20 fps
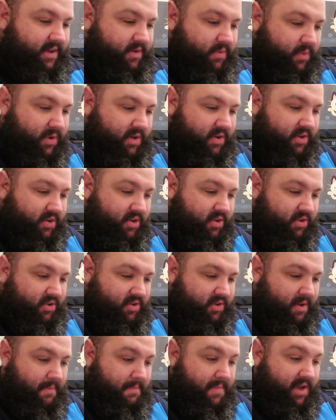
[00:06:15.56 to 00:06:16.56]
We're going to
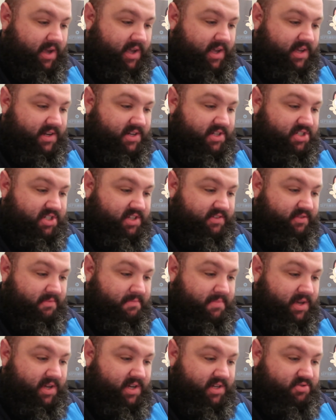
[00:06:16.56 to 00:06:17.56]
earn Mega Energy for
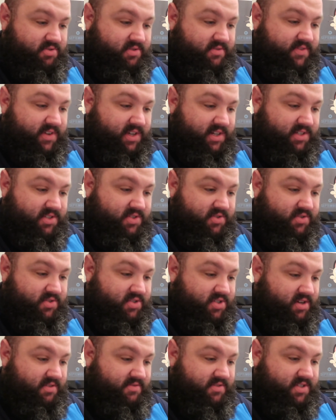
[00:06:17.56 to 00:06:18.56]
Beedrill,
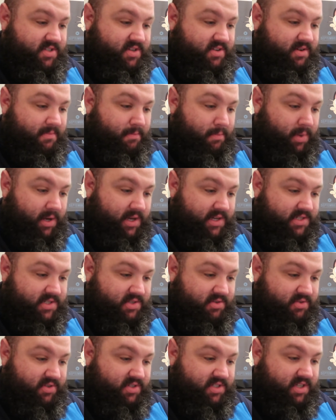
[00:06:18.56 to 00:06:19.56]
Venusaur, Charizard and
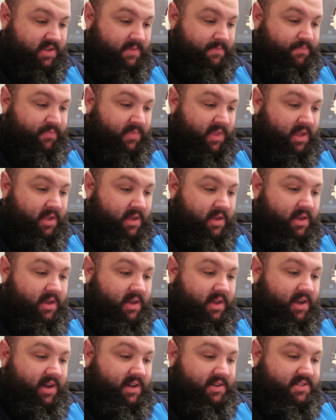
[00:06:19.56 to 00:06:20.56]
Blastoise.
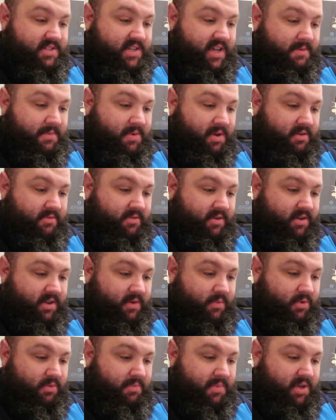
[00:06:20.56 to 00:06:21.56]
And Team Go
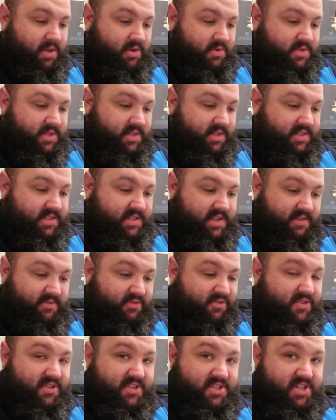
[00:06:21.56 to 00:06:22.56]
Rocket will be using
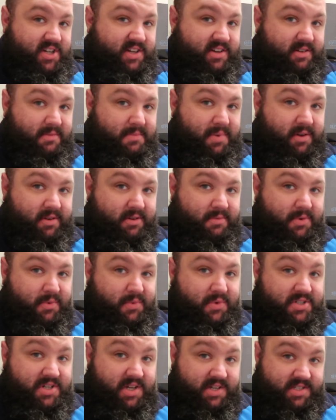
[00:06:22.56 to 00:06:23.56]
different Shadow
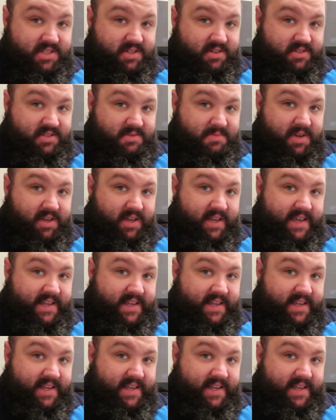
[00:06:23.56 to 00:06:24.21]
Pokemon, which excites me.